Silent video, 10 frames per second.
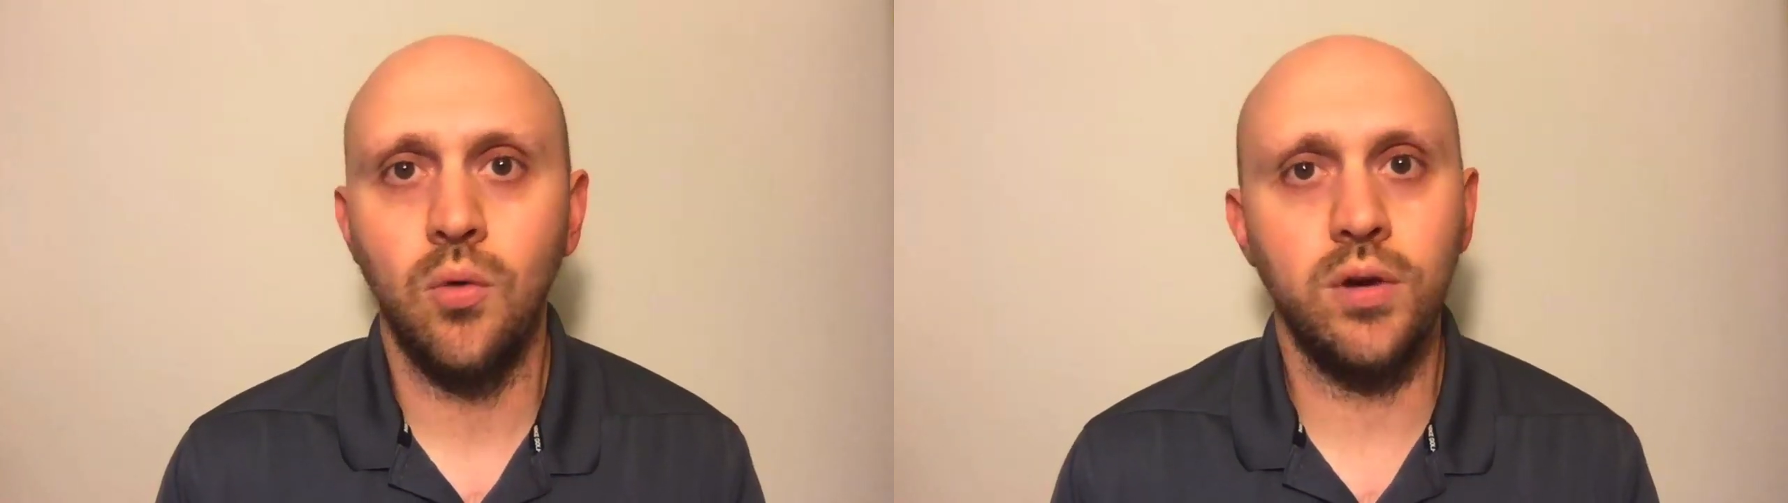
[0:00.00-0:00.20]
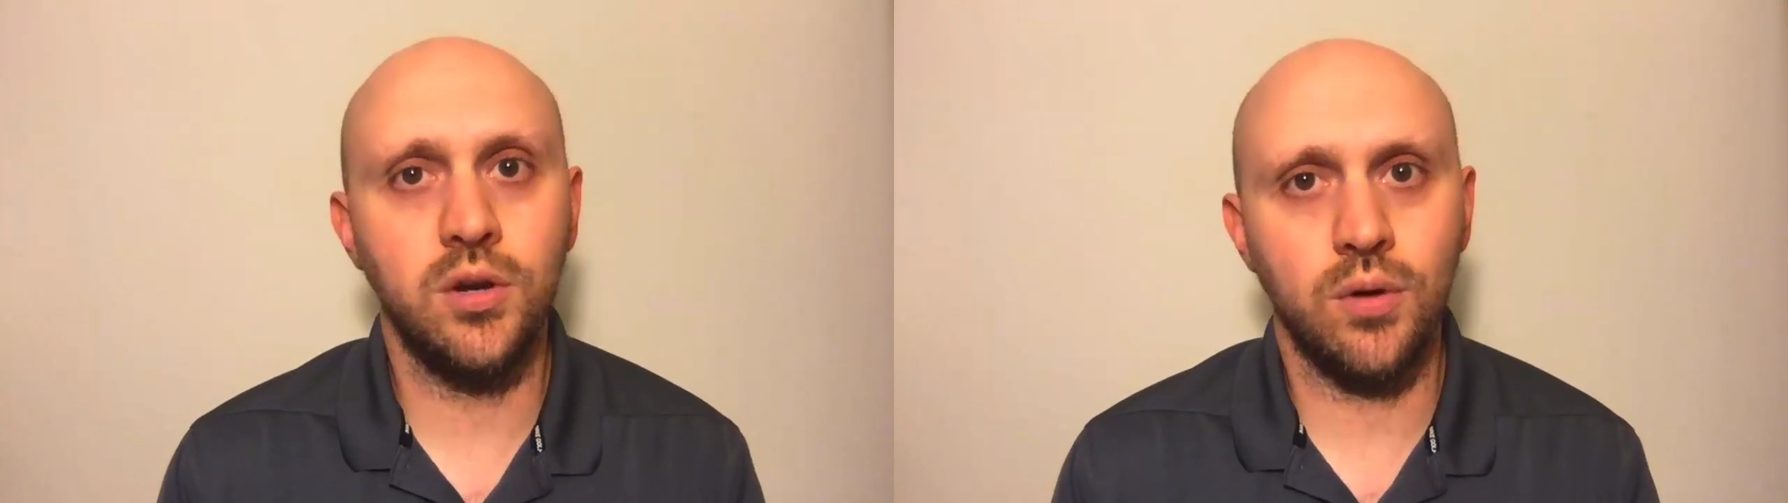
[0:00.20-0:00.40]

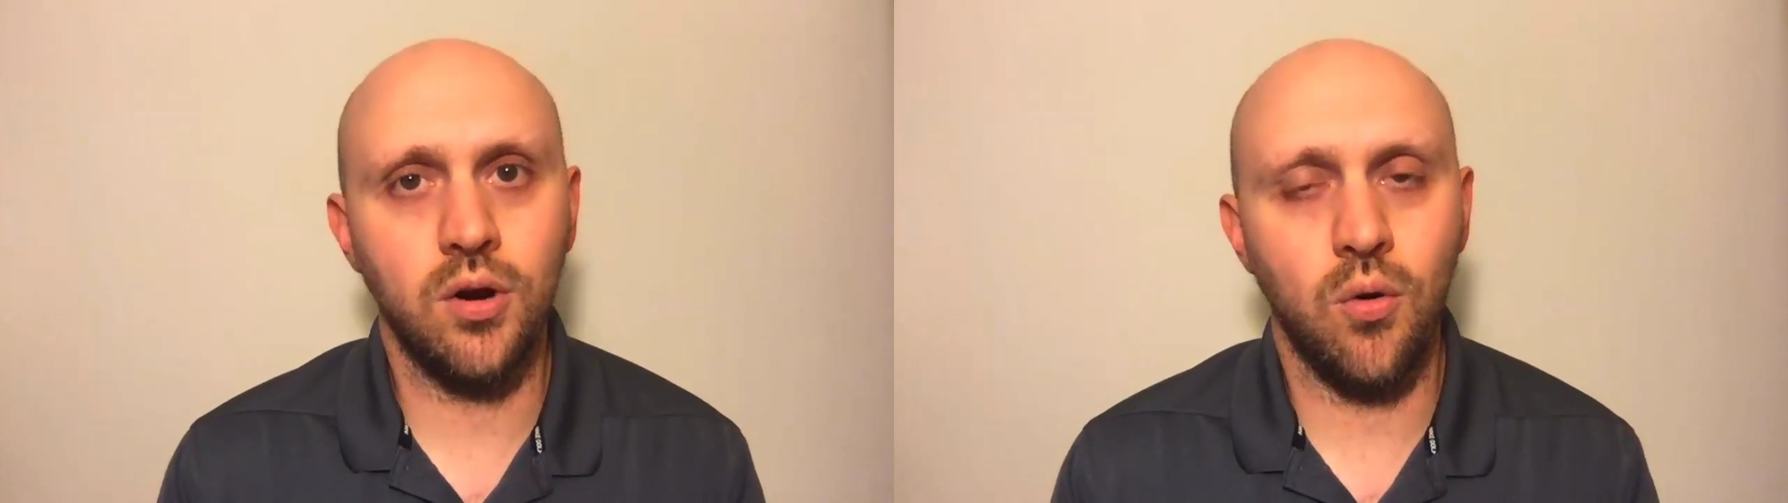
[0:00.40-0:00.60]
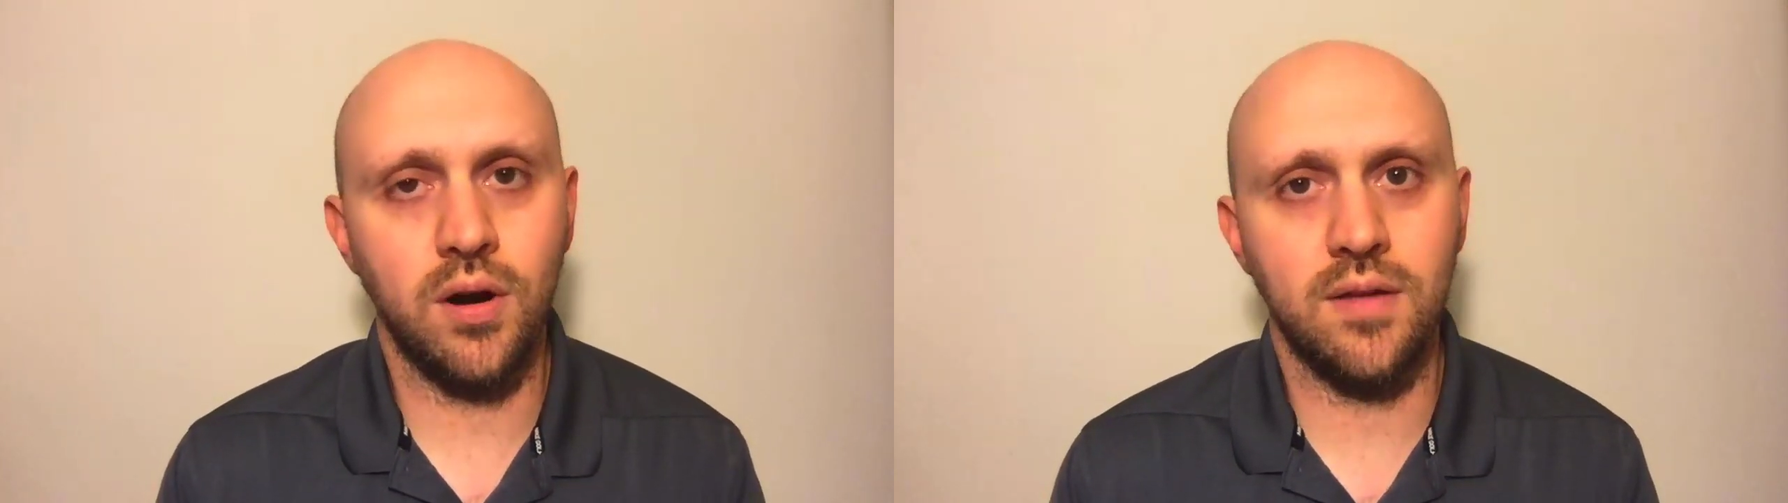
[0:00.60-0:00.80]
when you're
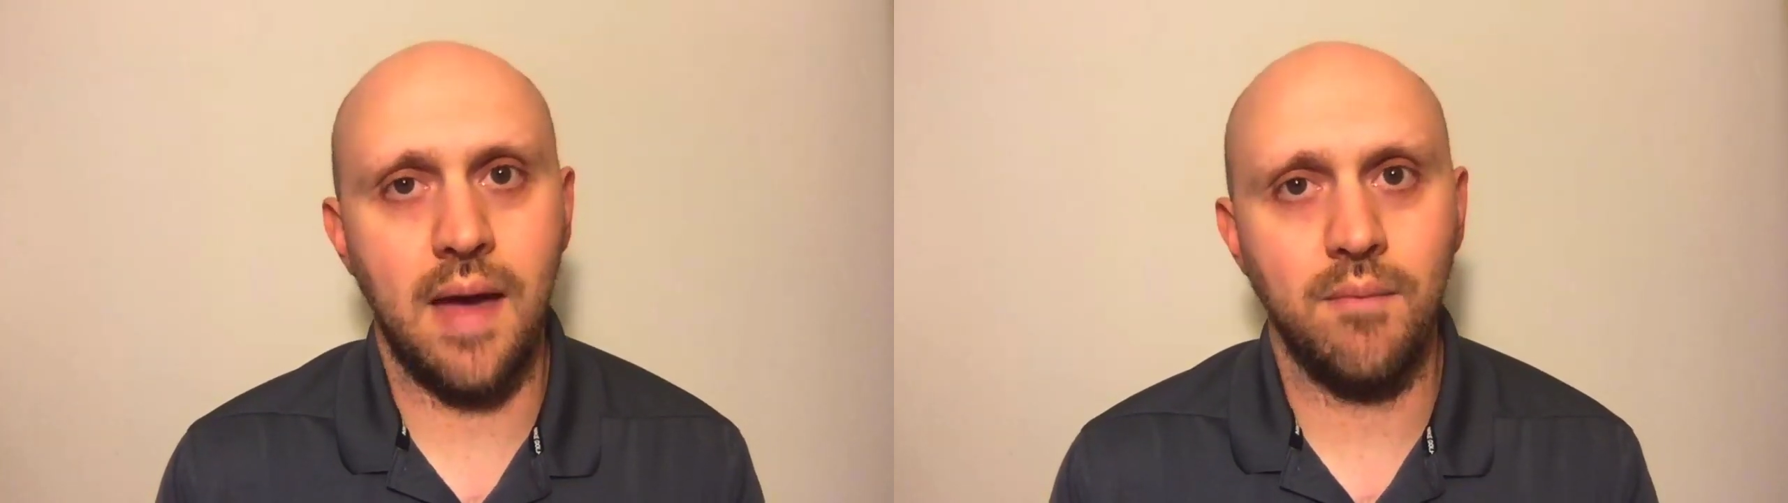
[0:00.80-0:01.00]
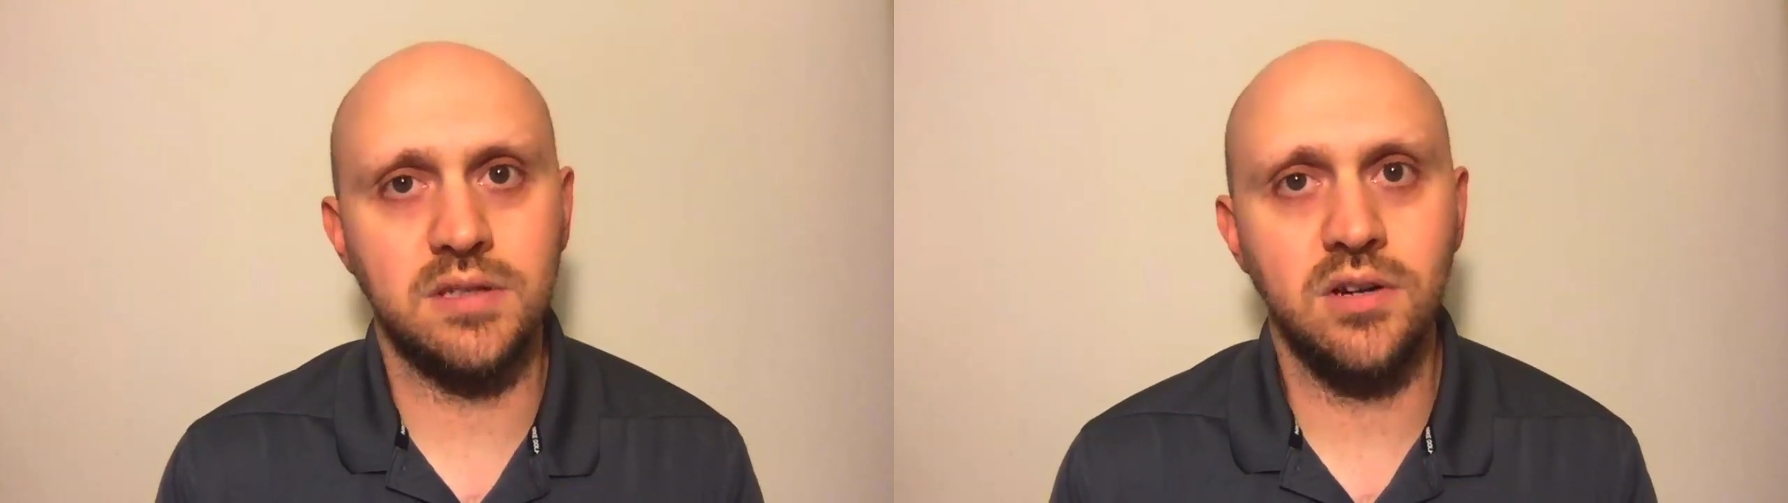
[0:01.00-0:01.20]
recording
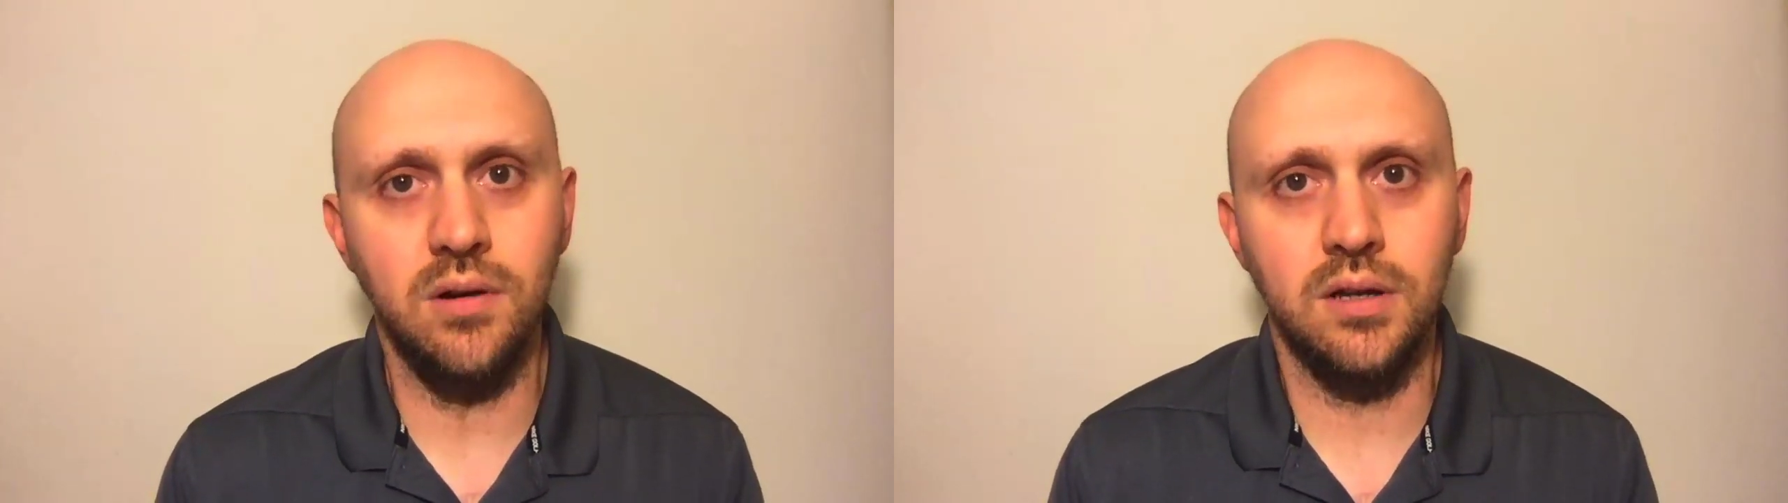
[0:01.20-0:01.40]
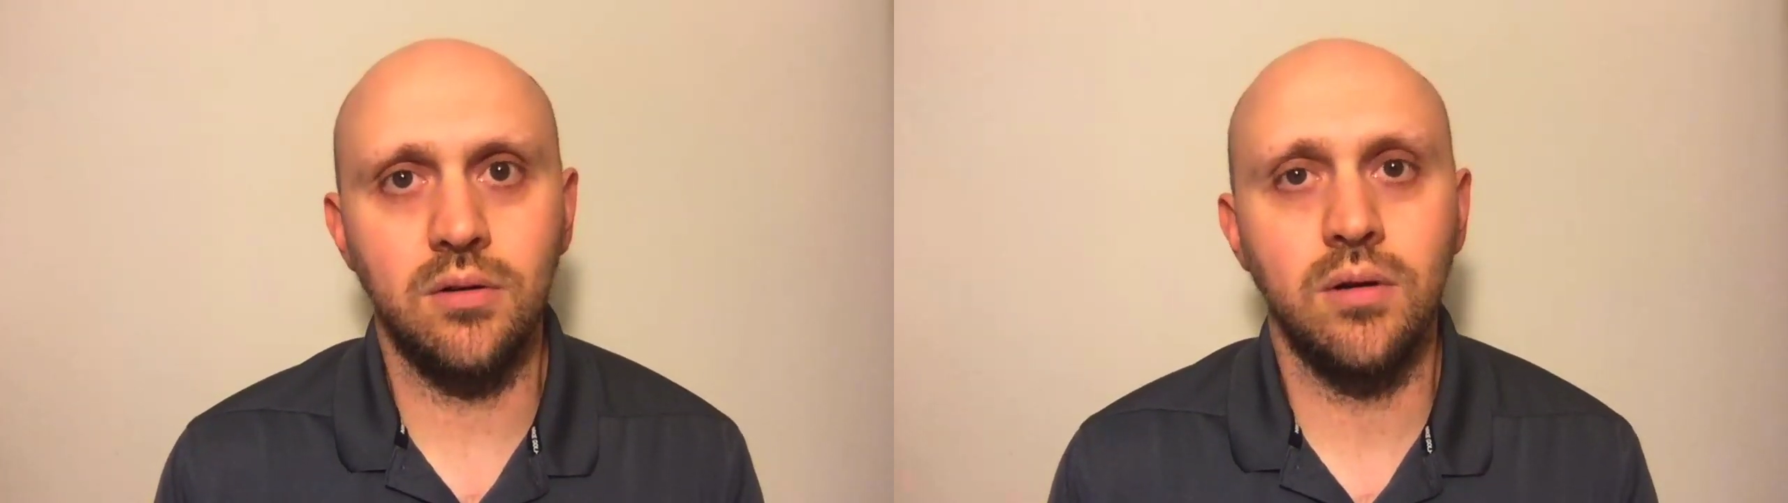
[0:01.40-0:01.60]
that
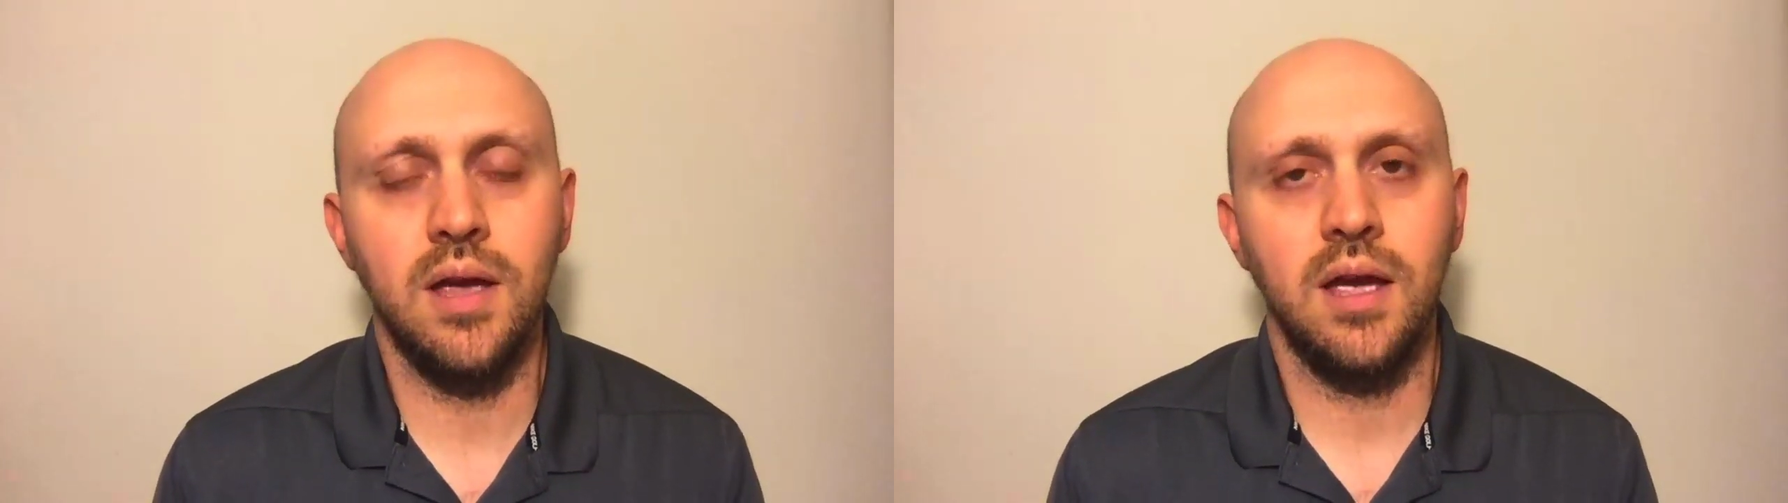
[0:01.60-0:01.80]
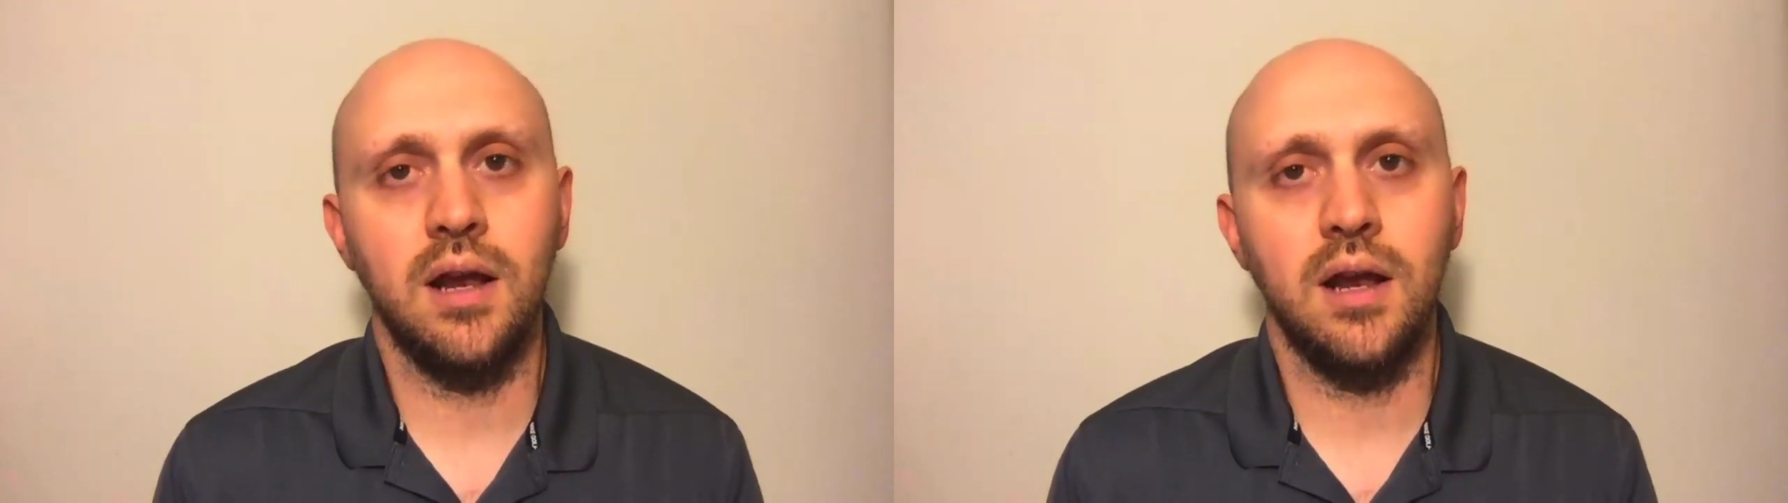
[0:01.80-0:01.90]
material,